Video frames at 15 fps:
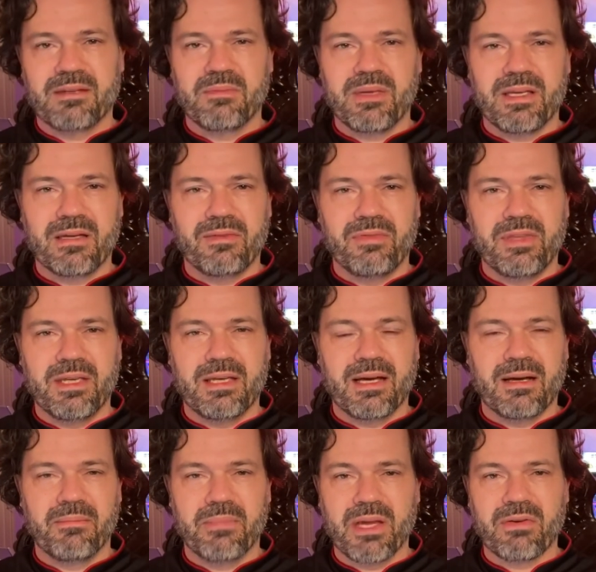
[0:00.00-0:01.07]
me of
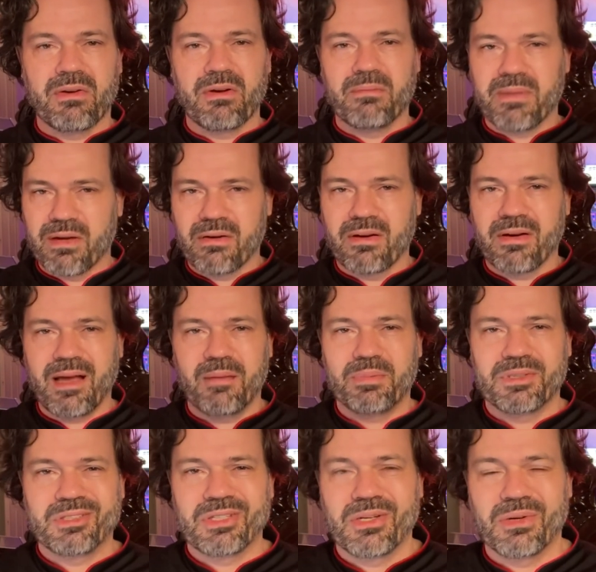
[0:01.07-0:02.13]
the Mirror Mirror
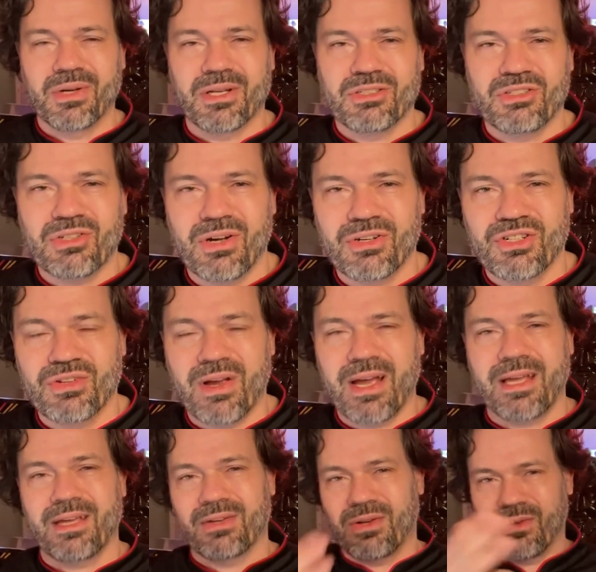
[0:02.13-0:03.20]
episode on Star
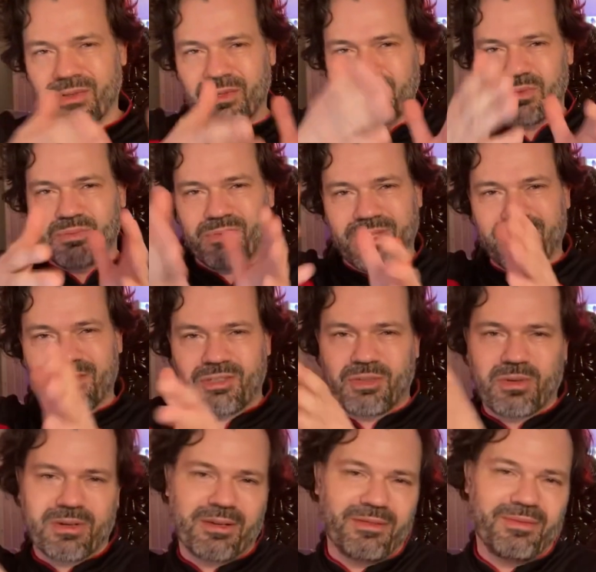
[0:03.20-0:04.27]
Trek and all those that
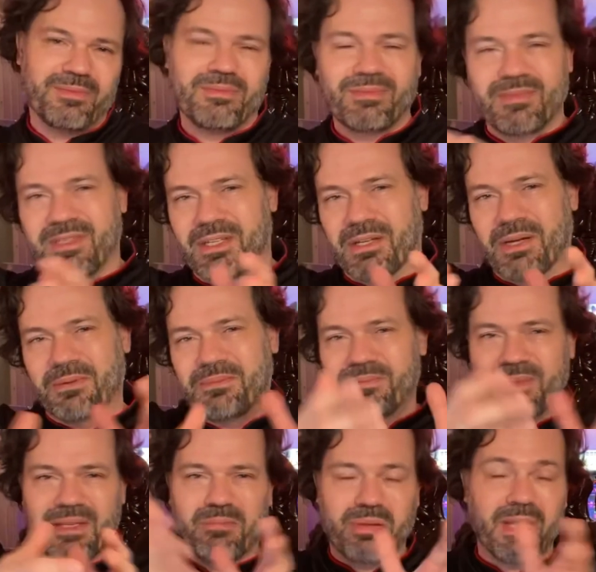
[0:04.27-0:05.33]
sort of,
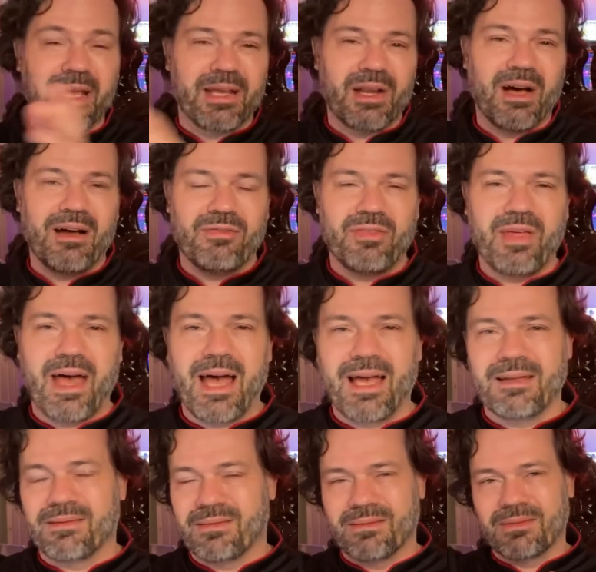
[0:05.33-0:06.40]
played off
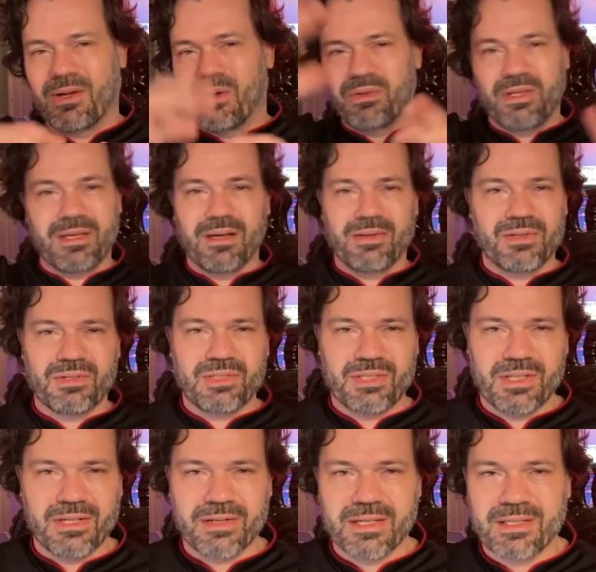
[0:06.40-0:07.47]
that and all the other
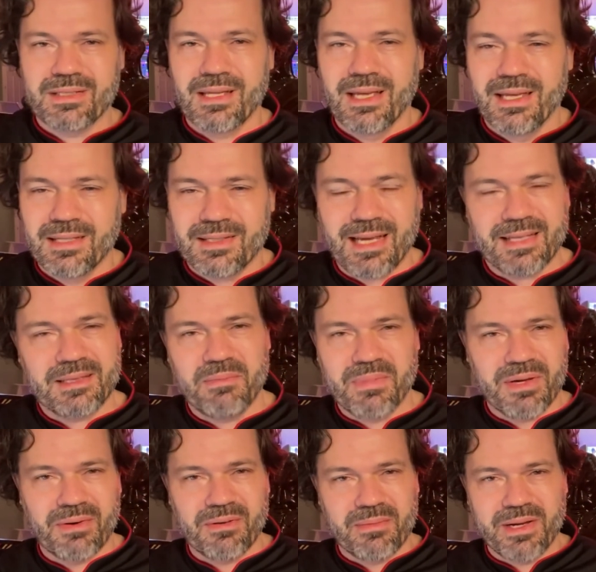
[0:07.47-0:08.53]
series. It's got the
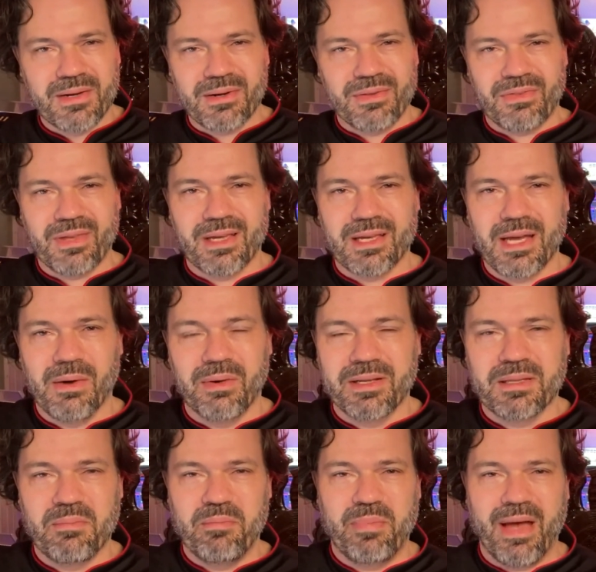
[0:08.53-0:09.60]
Mirror Mirror thing going,
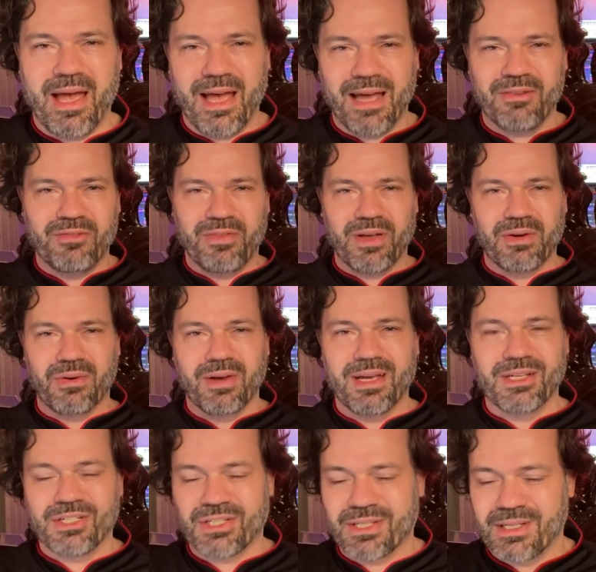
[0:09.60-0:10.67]
the bad
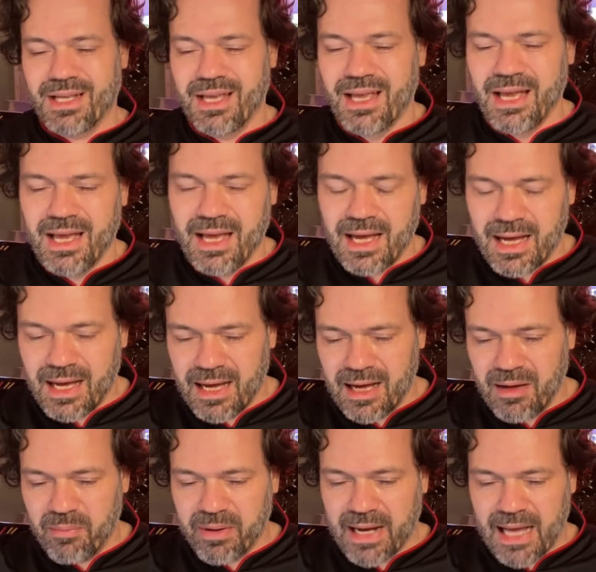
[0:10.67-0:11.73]
Federation.
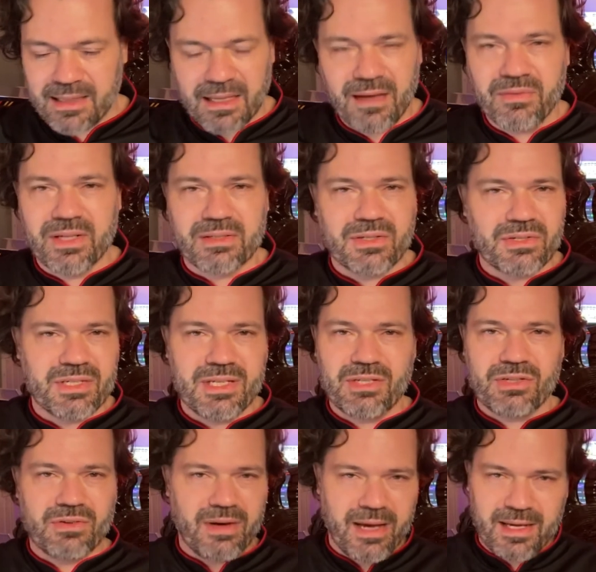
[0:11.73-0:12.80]
But I loved it. There's
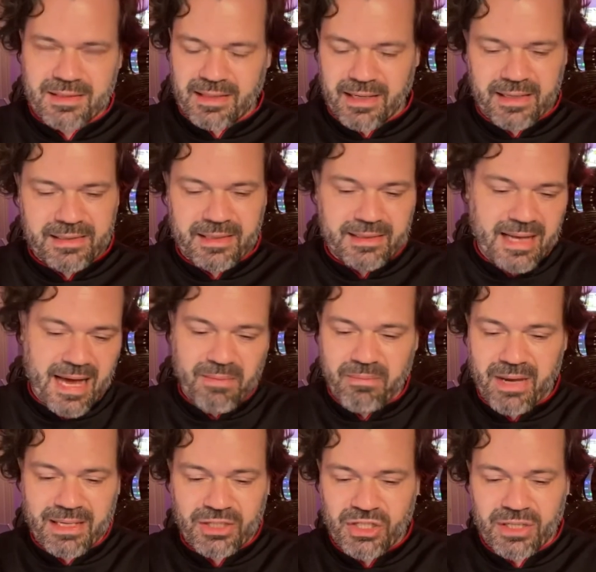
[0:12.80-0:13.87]
Easter eggs that I did not
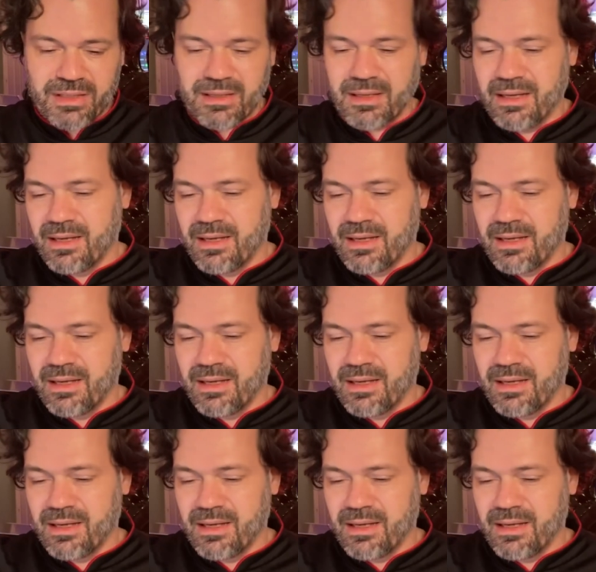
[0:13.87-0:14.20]
mention.